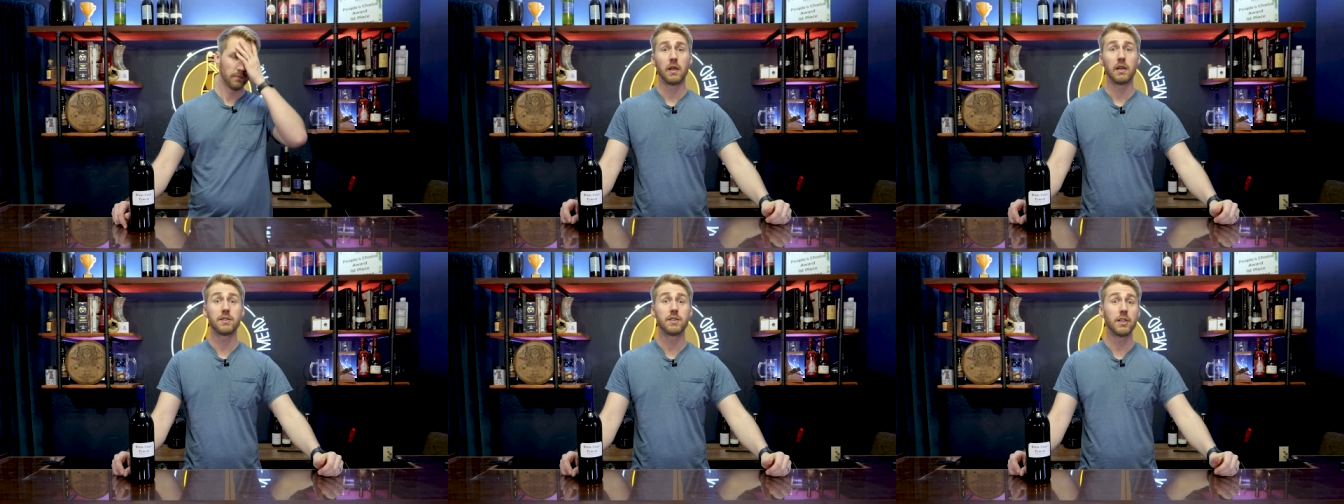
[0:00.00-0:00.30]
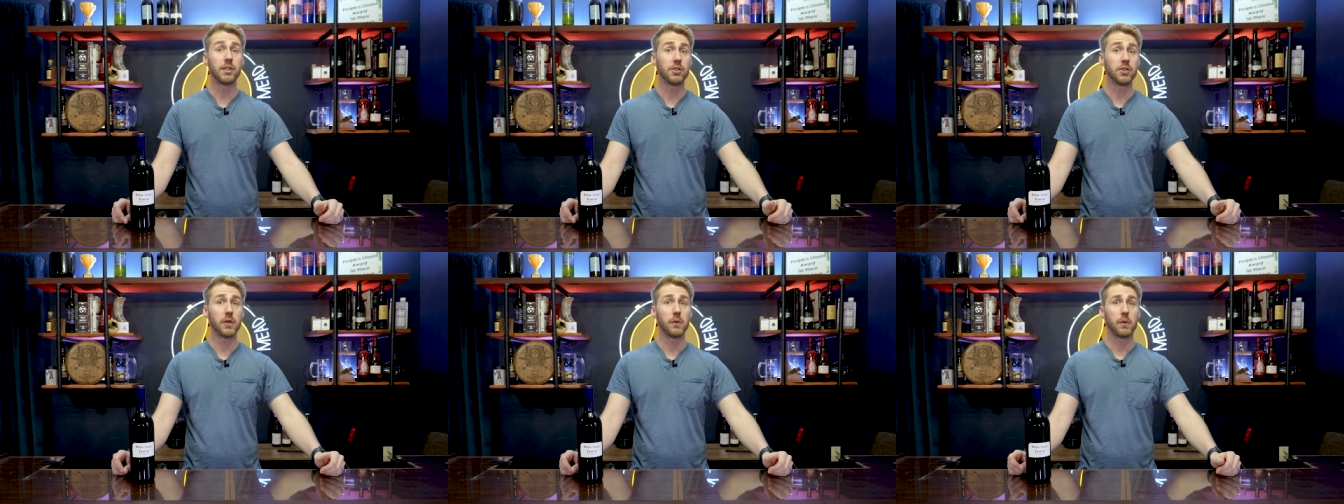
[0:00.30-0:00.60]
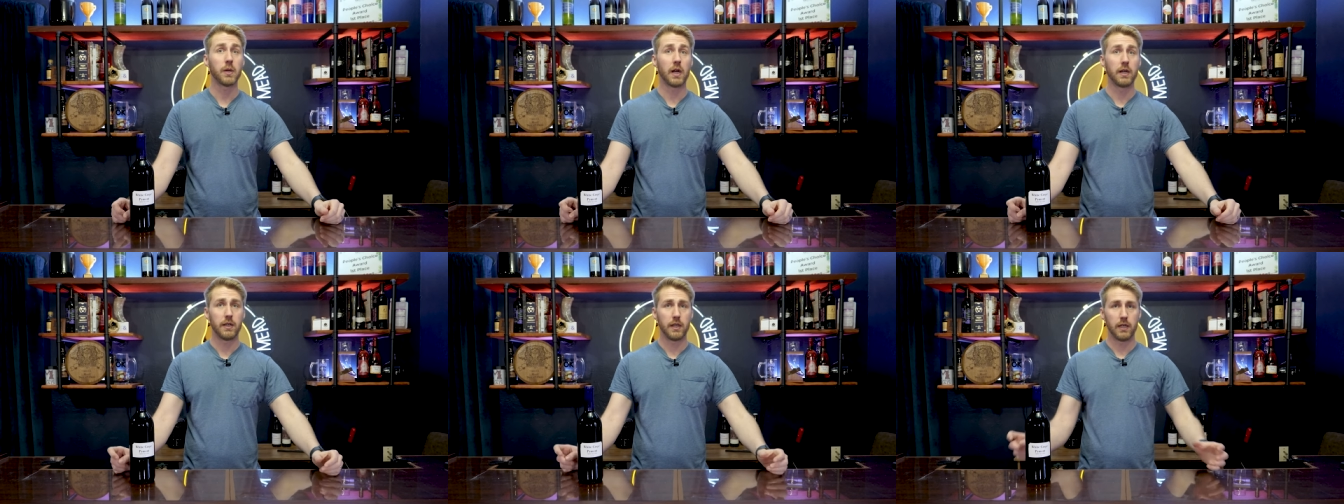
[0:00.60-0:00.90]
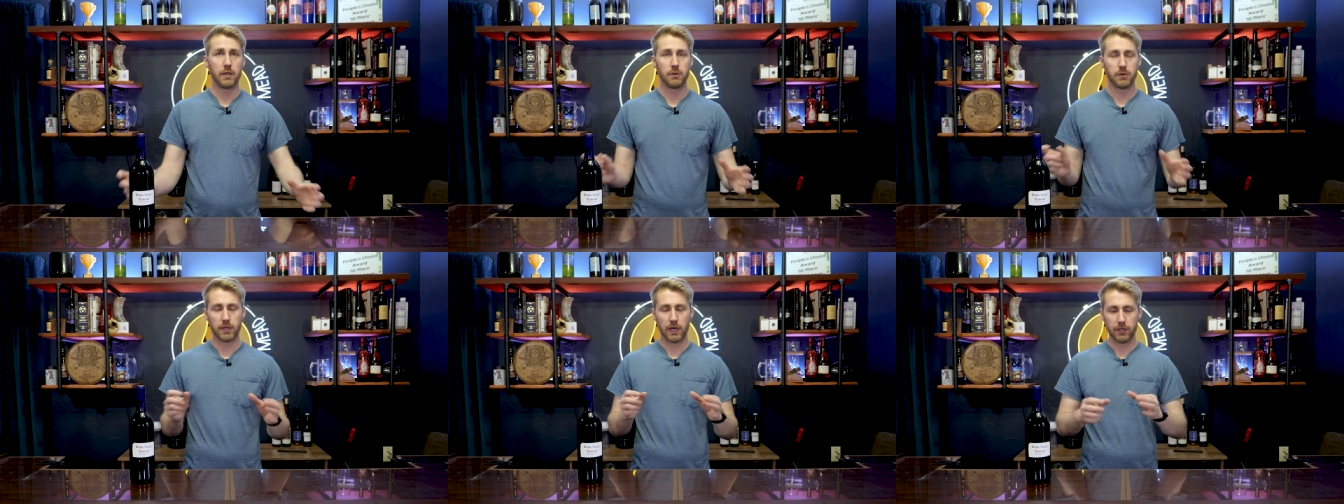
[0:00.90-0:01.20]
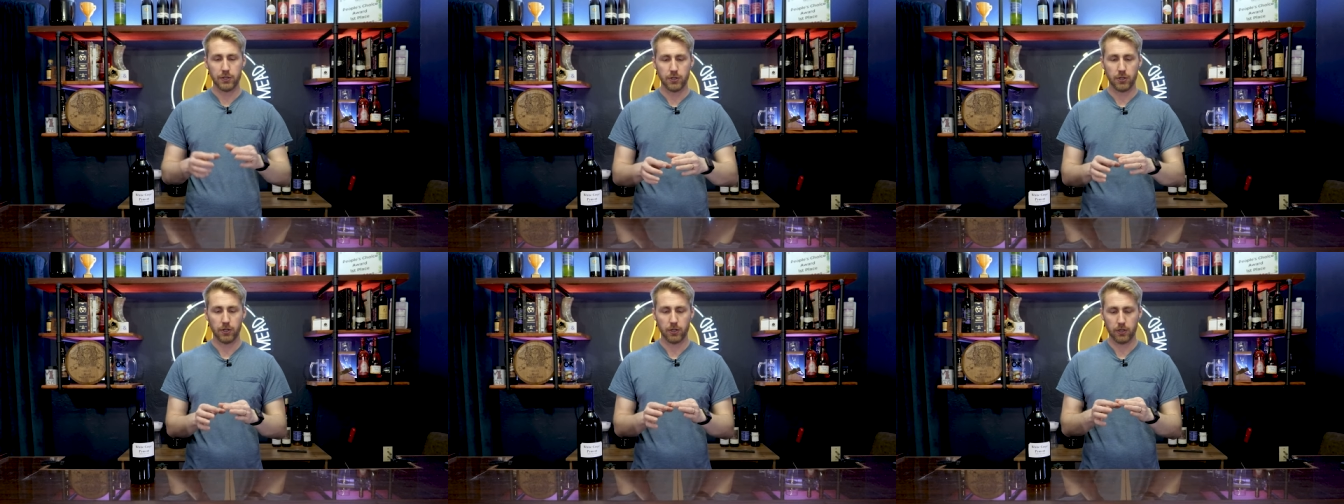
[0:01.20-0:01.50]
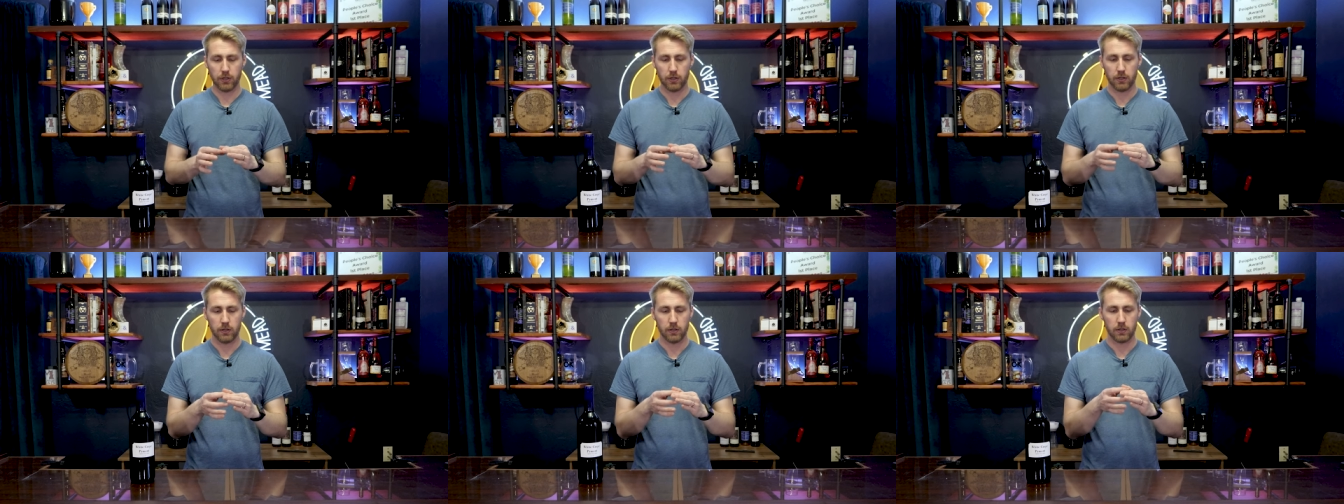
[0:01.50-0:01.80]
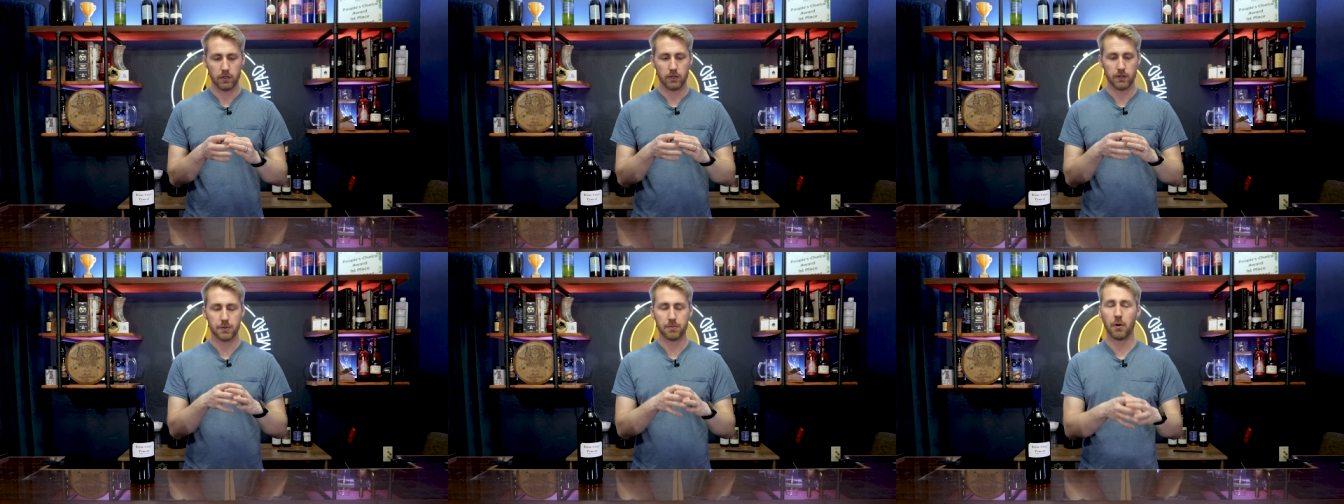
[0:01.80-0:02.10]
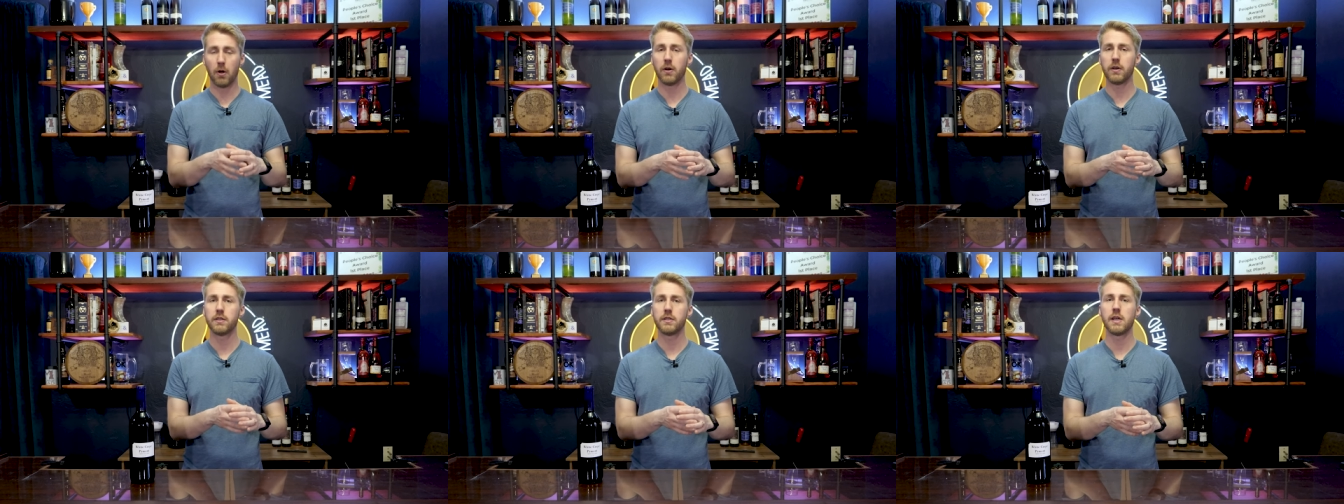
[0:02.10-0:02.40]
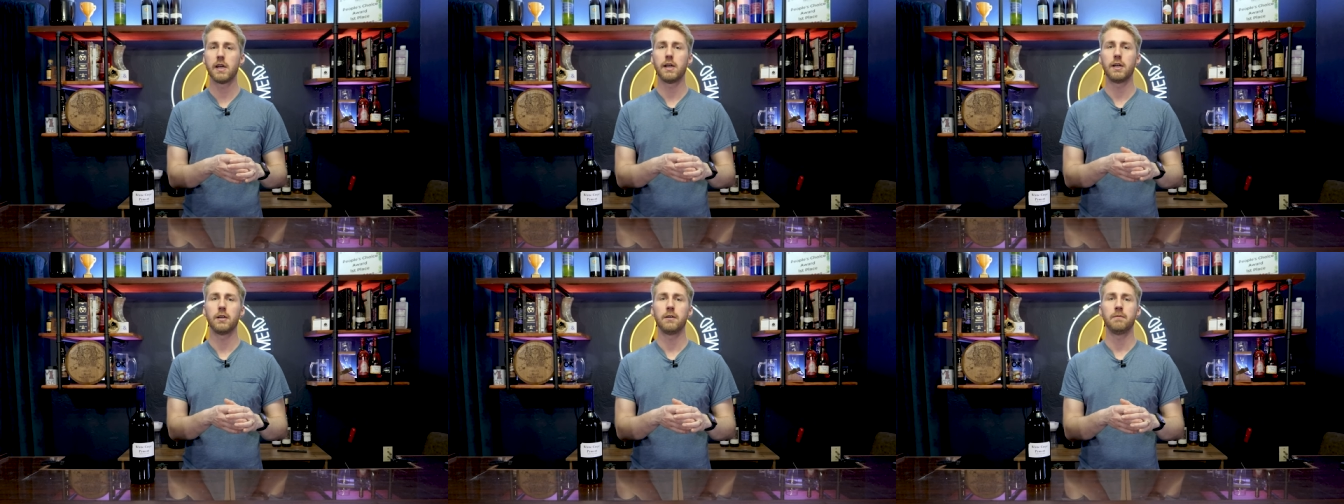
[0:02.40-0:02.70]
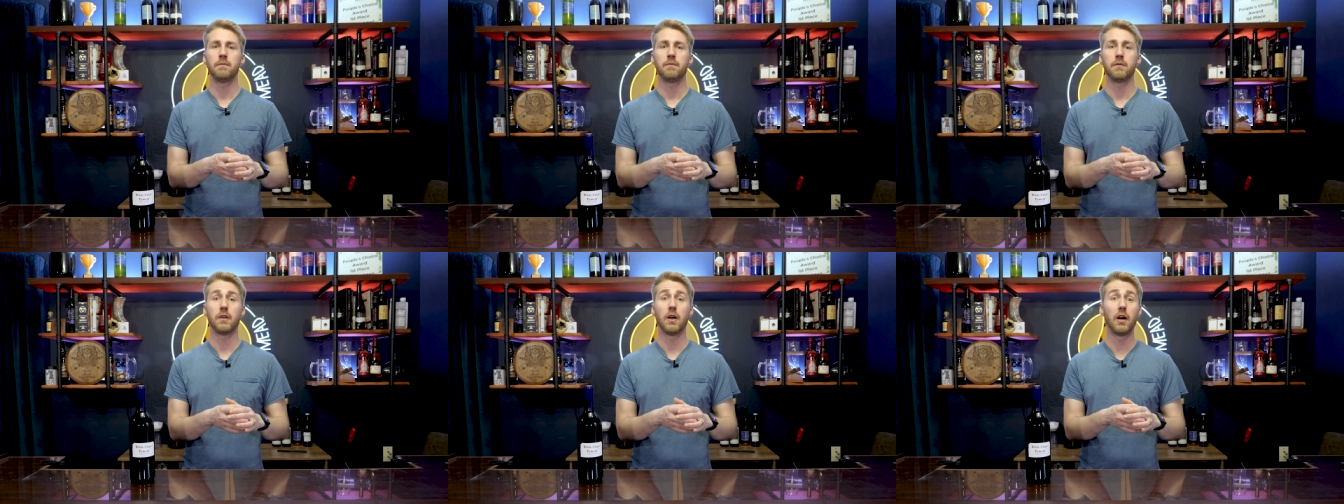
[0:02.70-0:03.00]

Essentially what I did was I took a small container